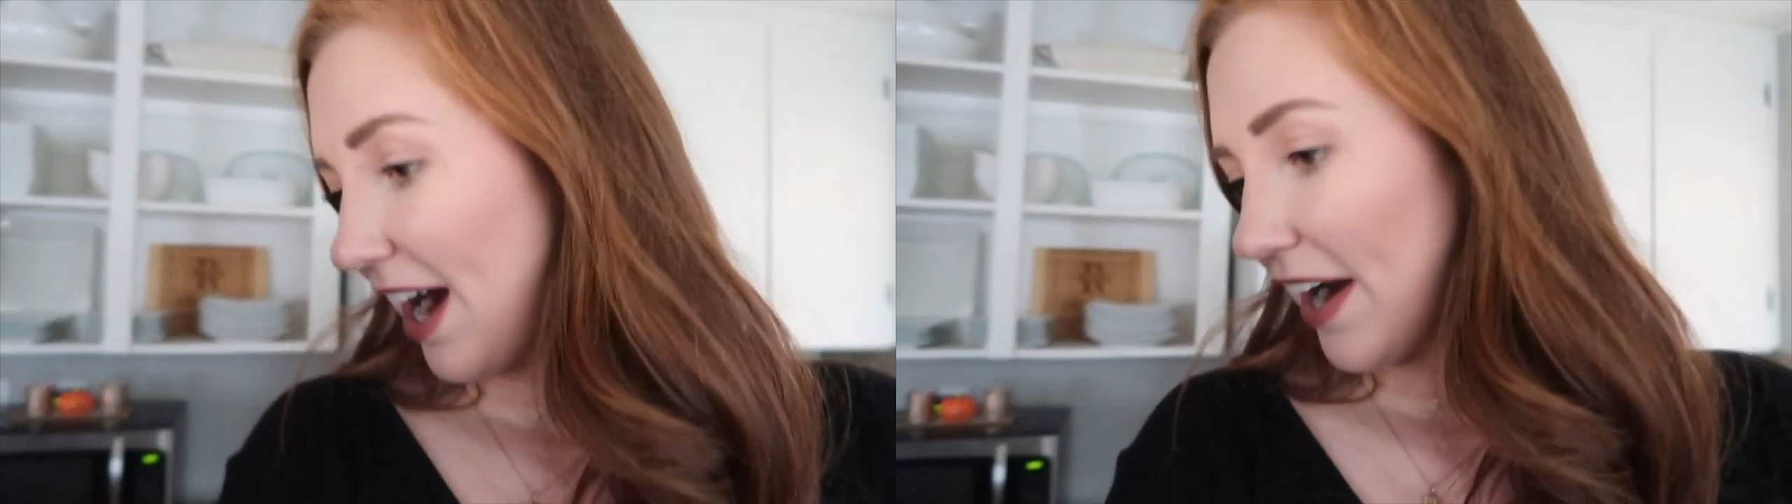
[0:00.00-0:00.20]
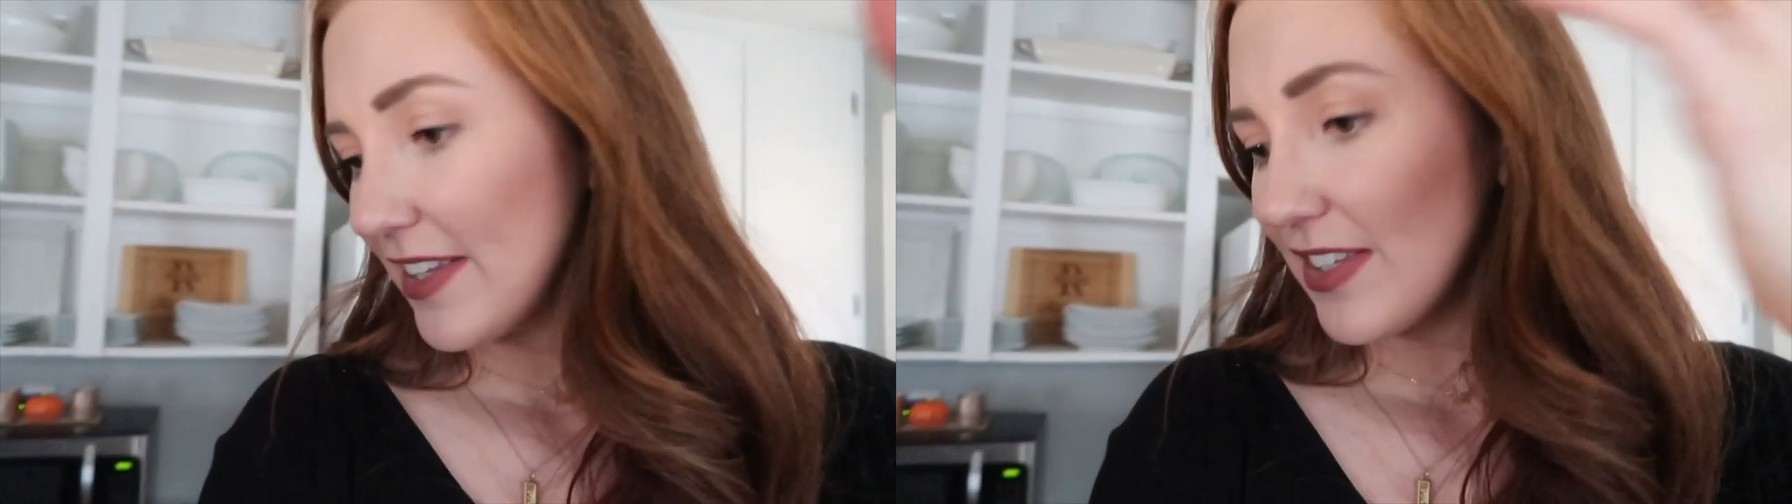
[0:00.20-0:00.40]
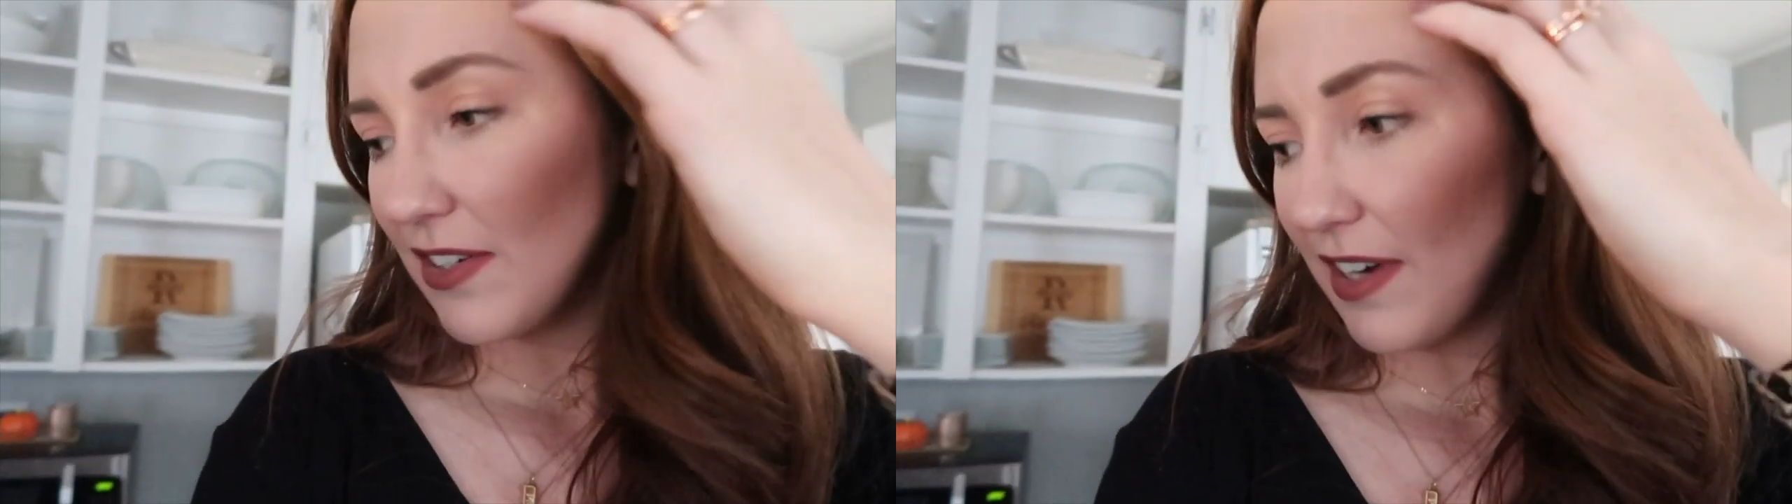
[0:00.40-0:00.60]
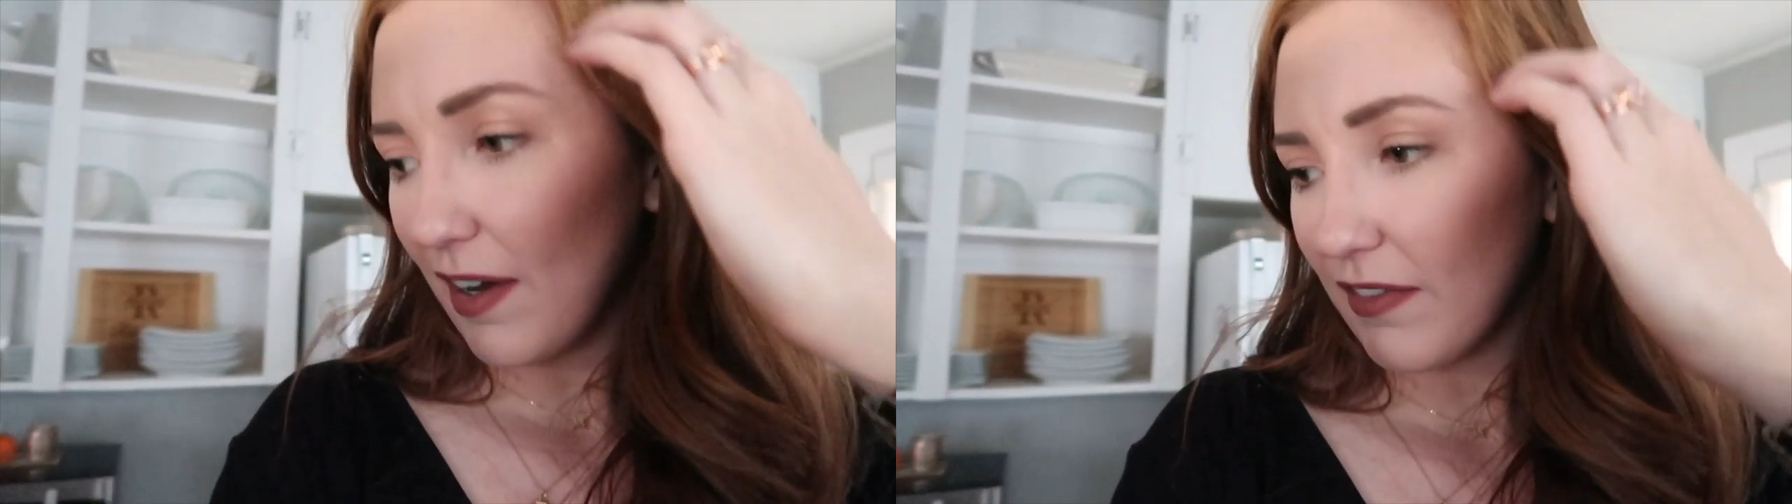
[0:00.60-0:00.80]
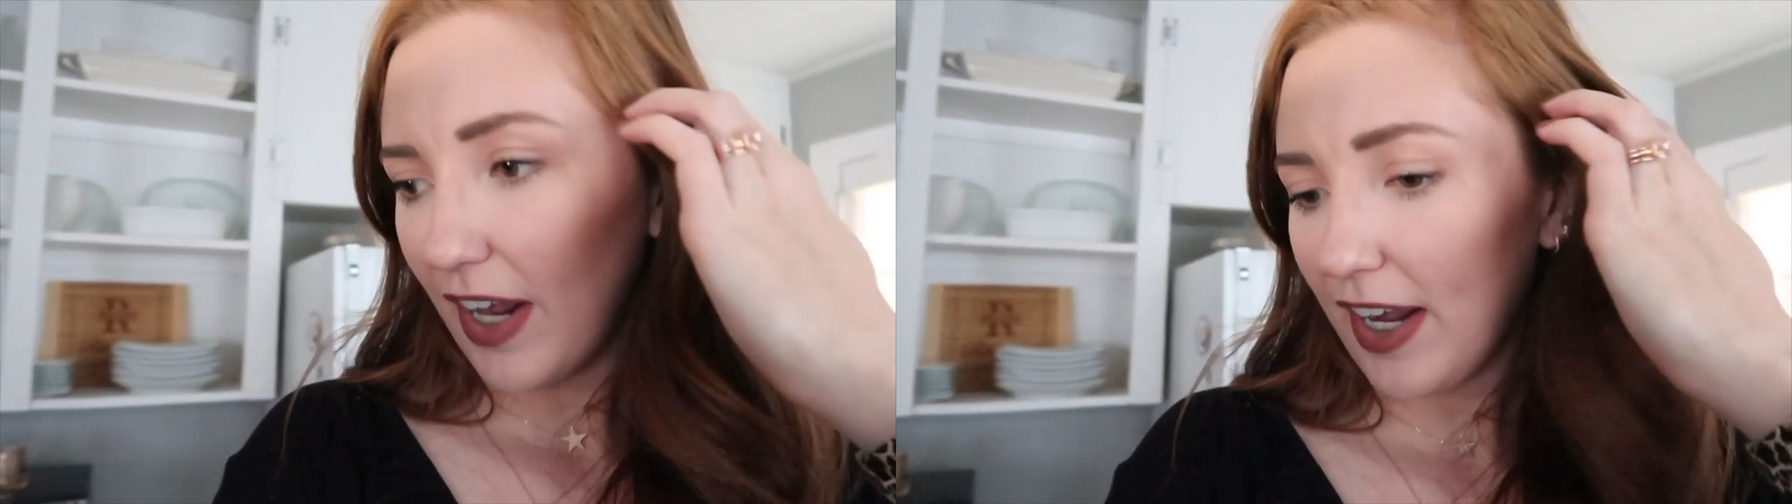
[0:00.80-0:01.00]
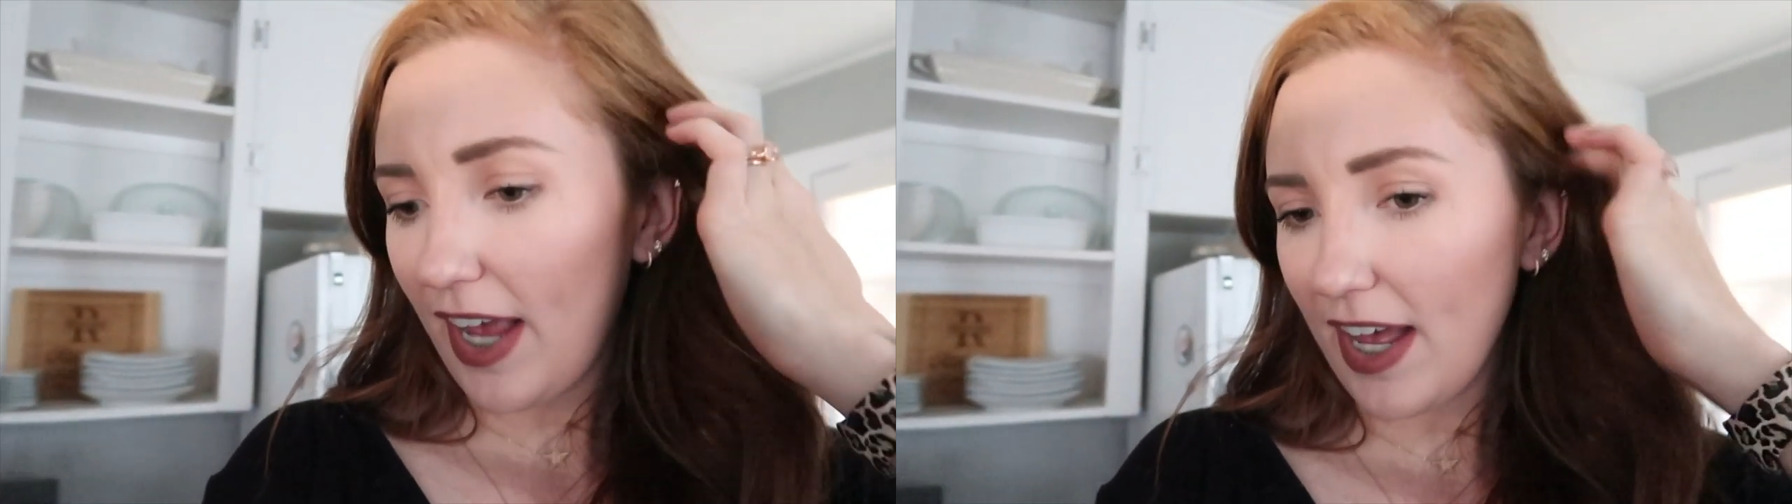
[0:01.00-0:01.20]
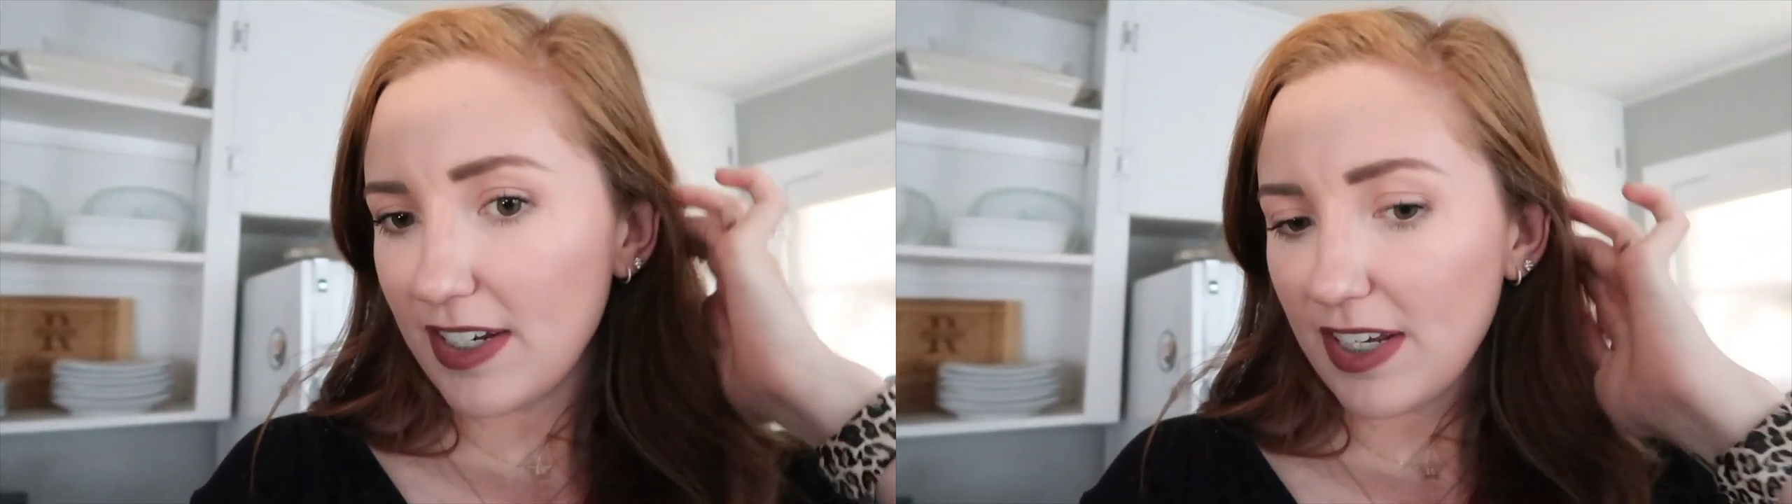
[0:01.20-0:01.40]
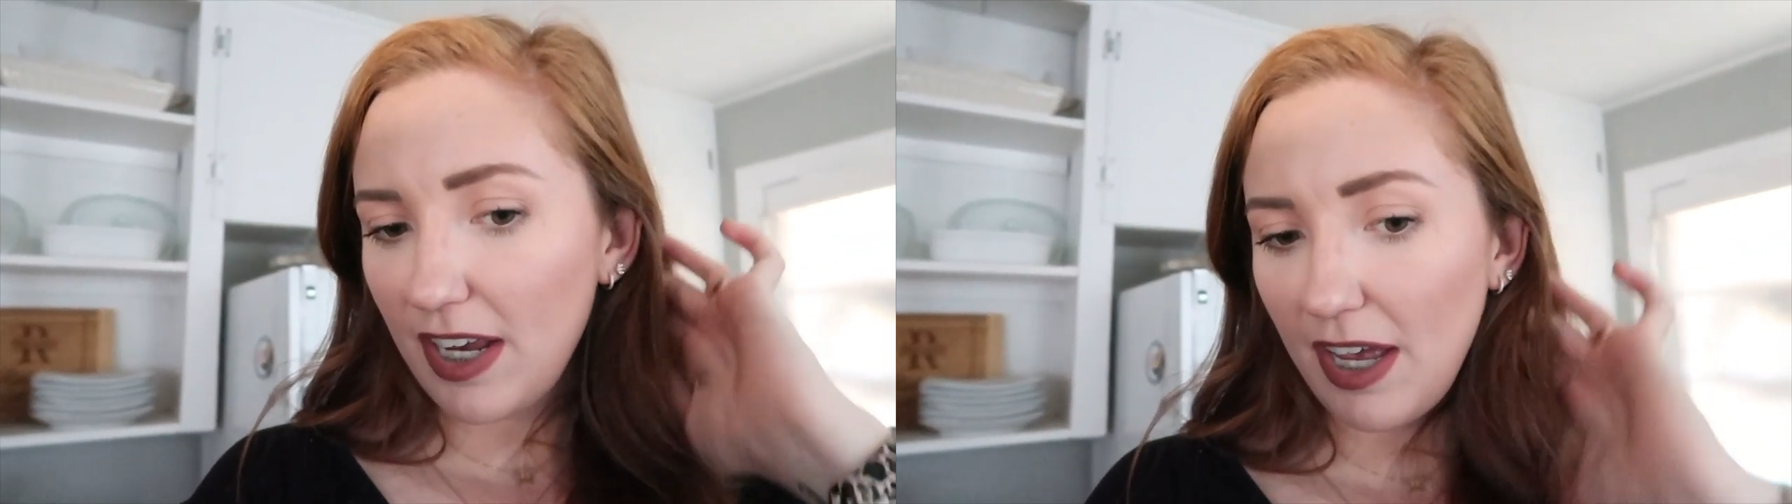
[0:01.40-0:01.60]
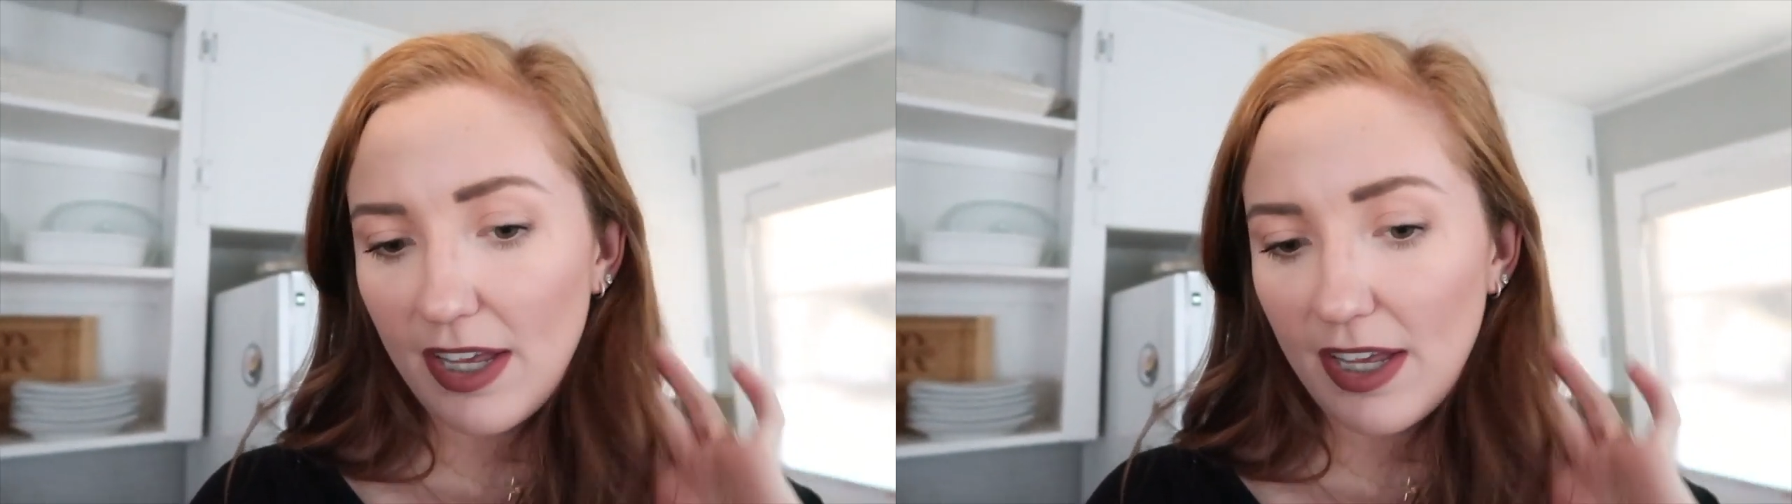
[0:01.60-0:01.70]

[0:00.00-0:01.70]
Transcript: All right, so now I've got to get